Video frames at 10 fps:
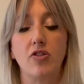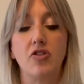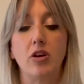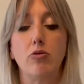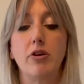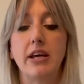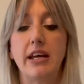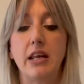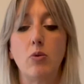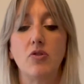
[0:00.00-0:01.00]
So you
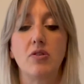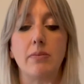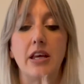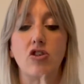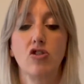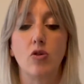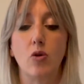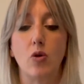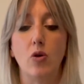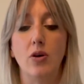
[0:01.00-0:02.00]
really want to make
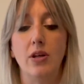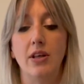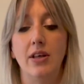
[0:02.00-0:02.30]
sure